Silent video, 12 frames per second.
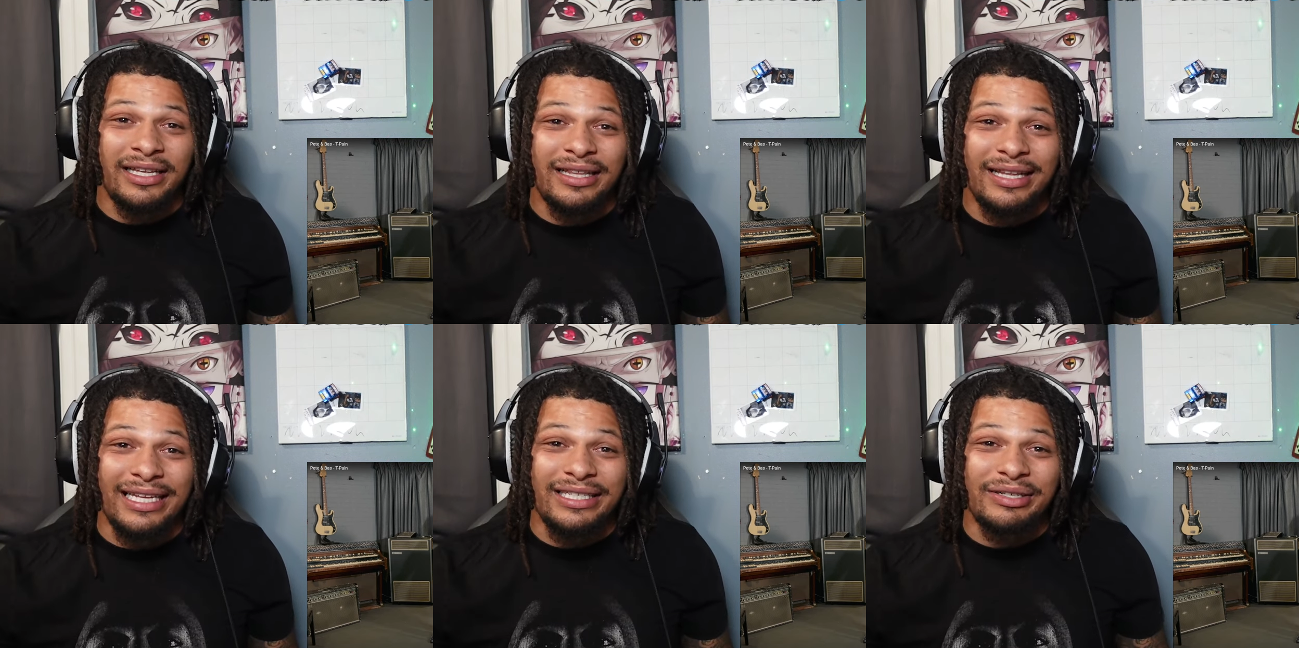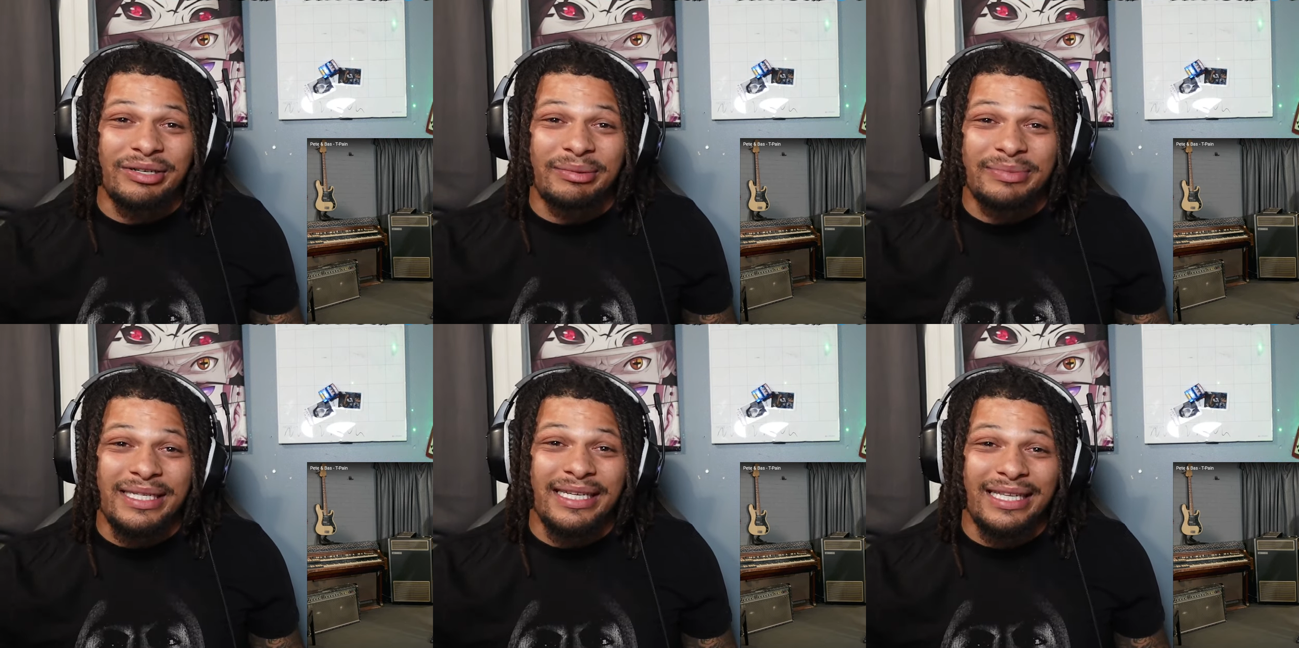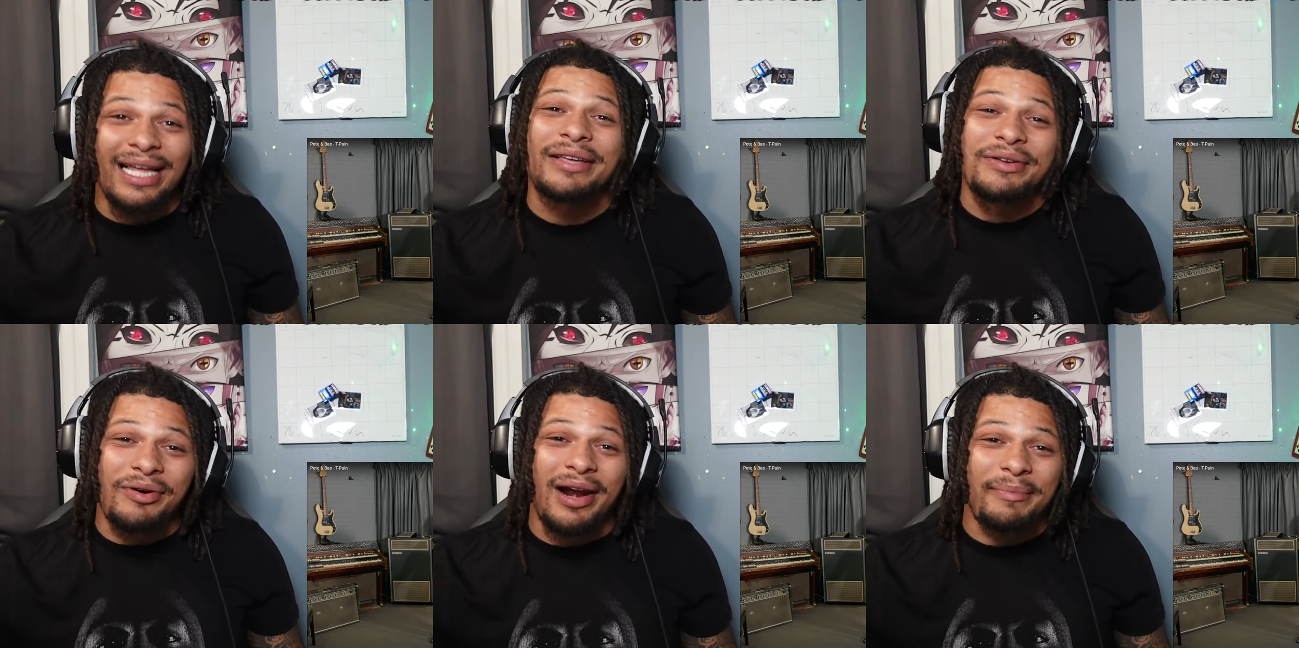Like you know what I mean? Like you
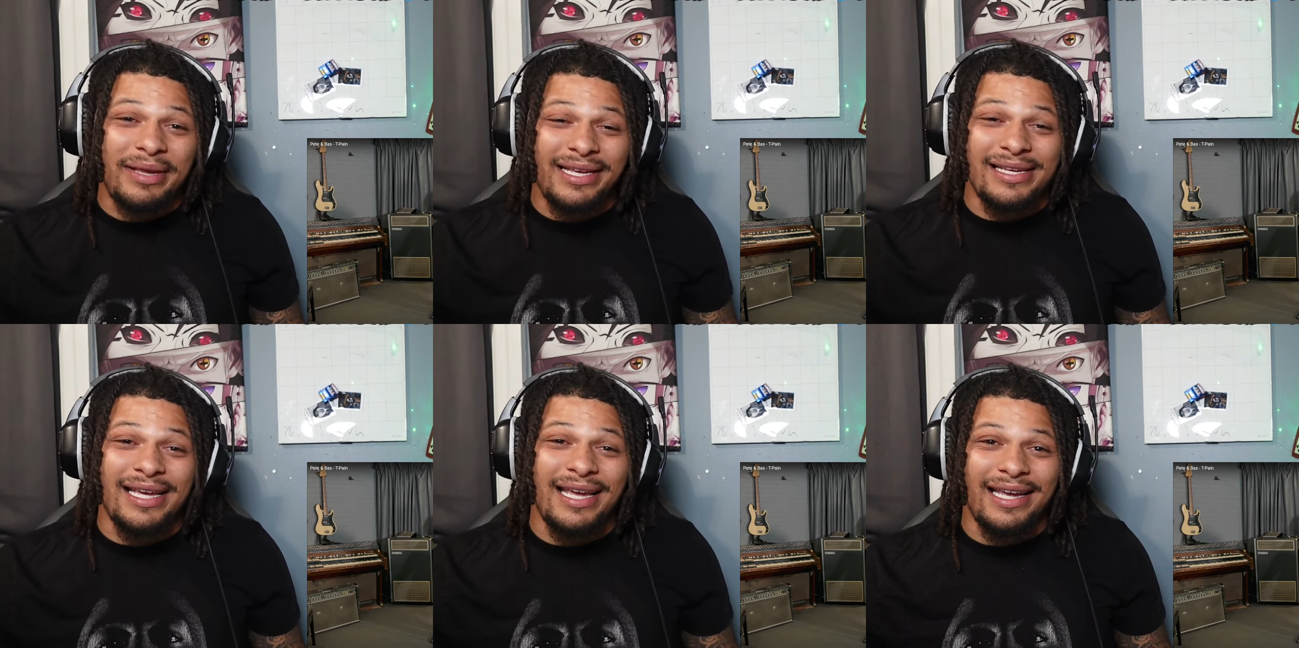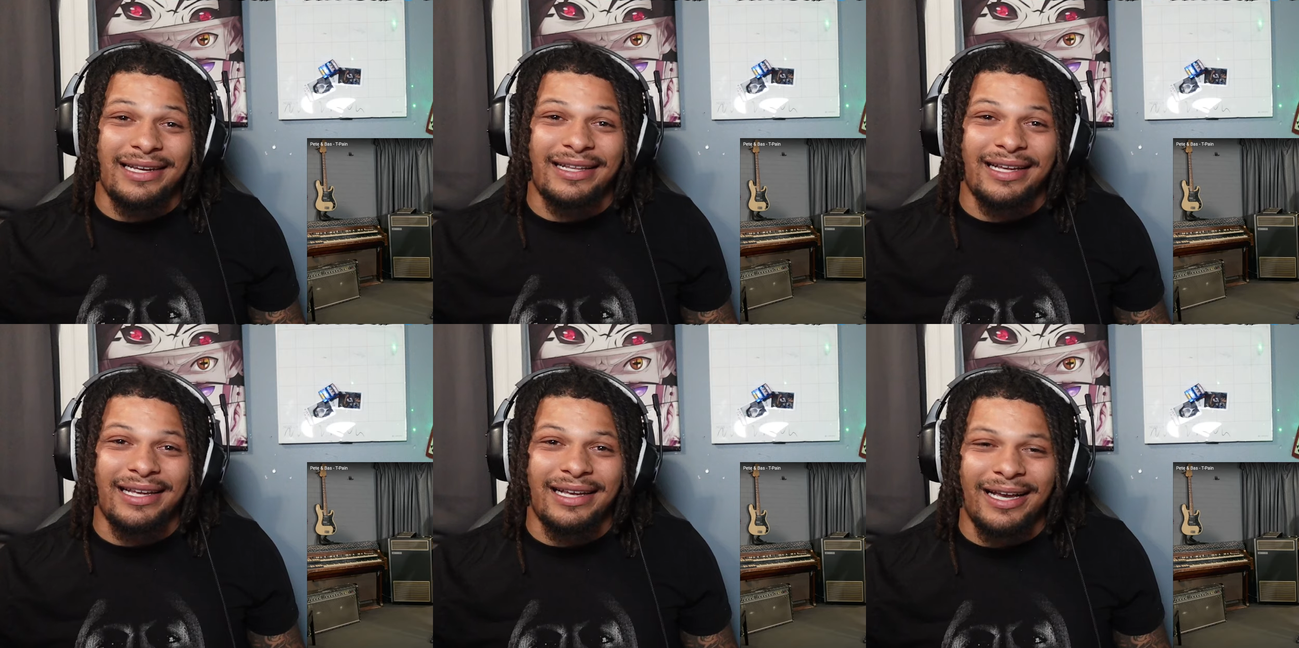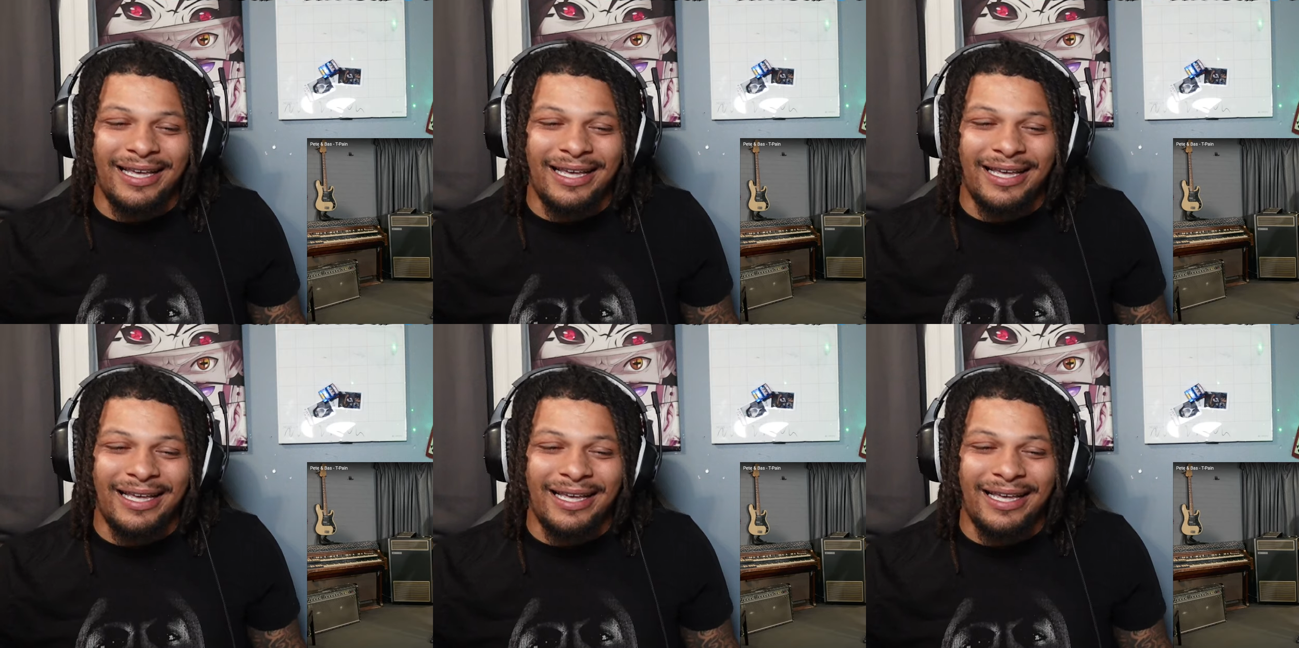know what I mean, gang? Like.